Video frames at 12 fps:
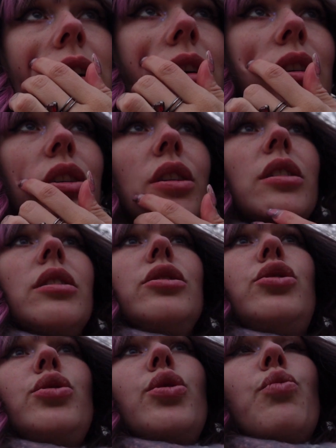gonna
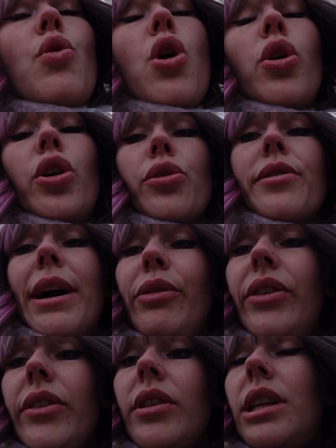do the walk
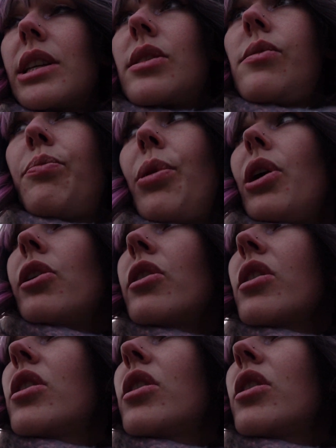around this park,